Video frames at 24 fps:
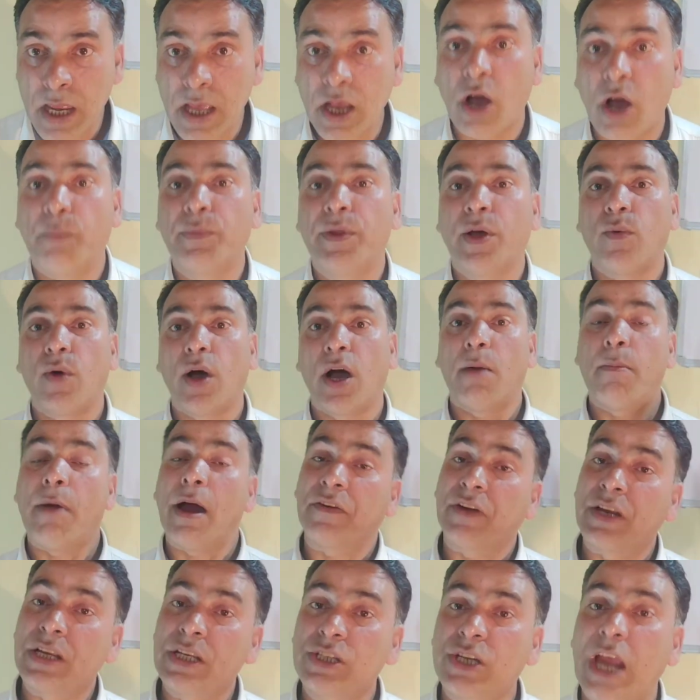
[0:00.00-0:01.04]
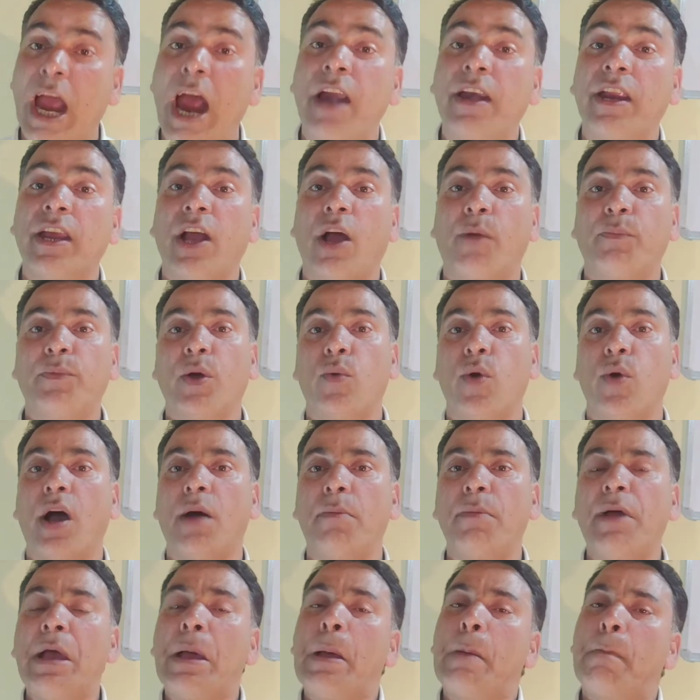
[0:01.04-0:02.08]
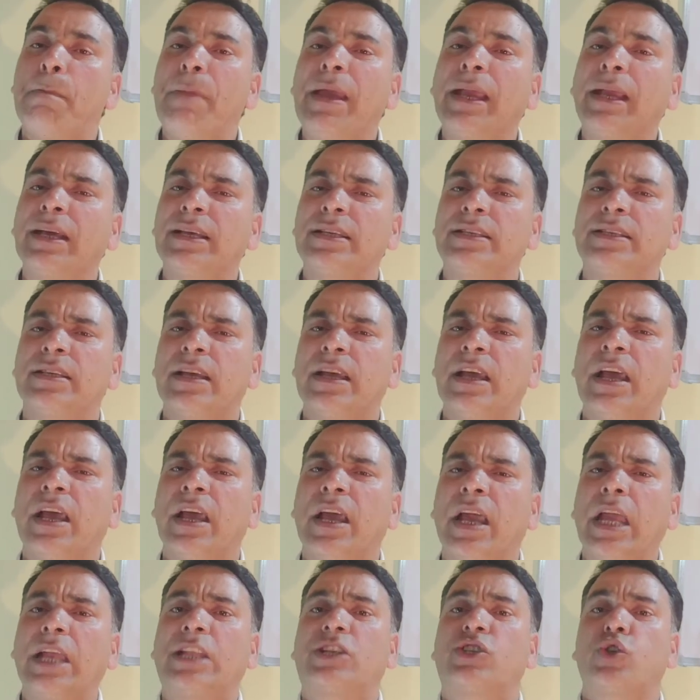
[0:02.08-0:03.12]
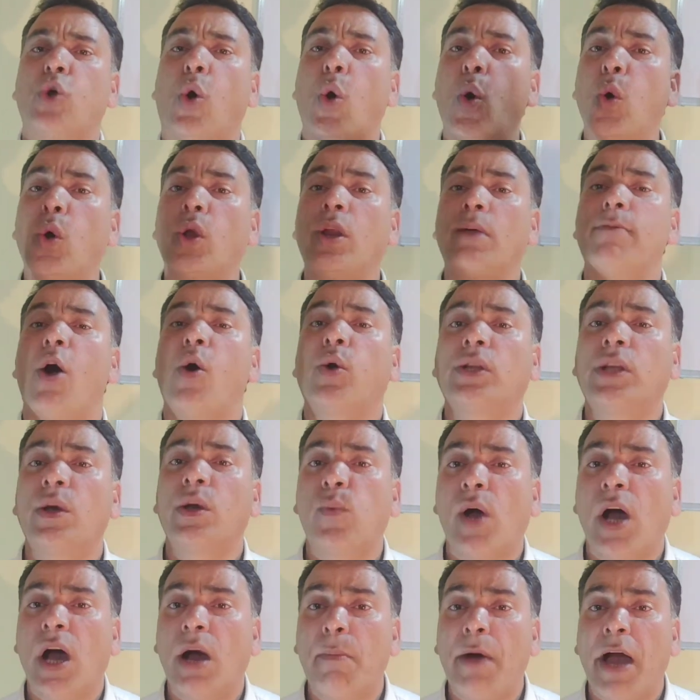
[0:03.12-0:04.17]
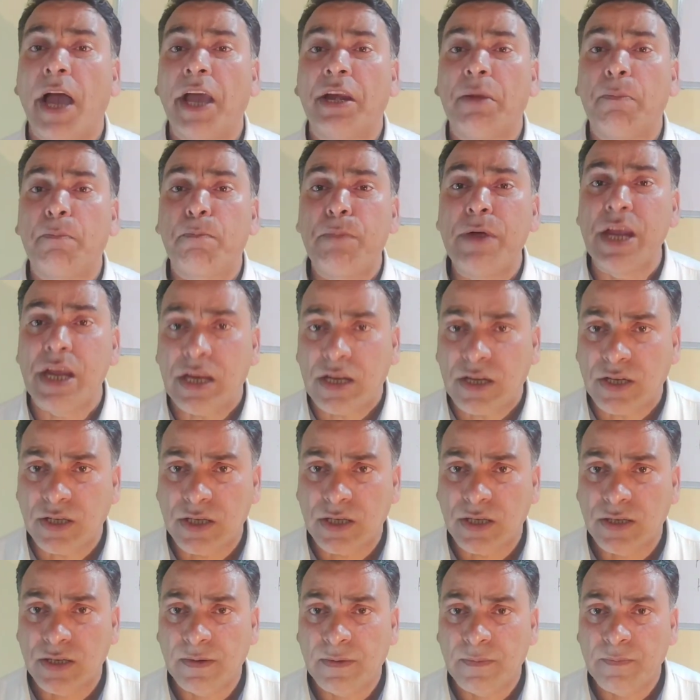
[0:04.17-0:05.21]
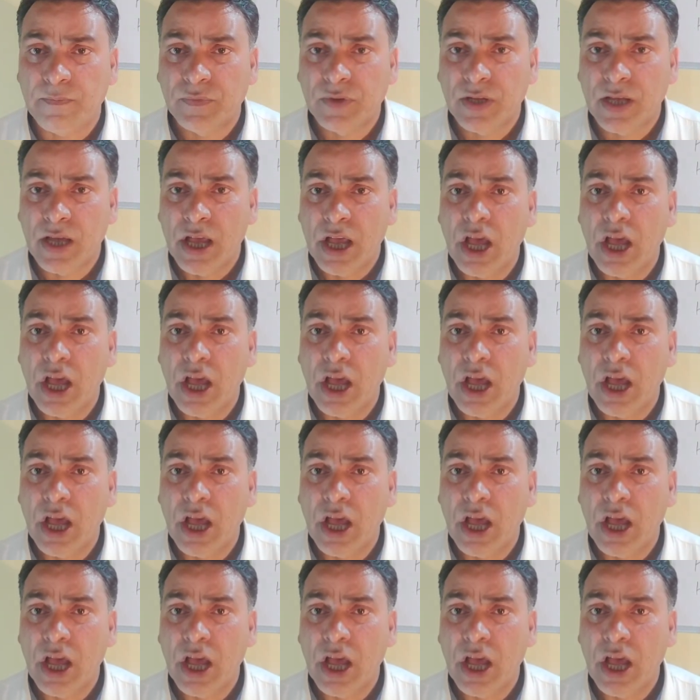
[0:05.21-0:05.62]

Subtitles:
meaning of the verb, understanding of the verb, because it's all about the verb. I repeat,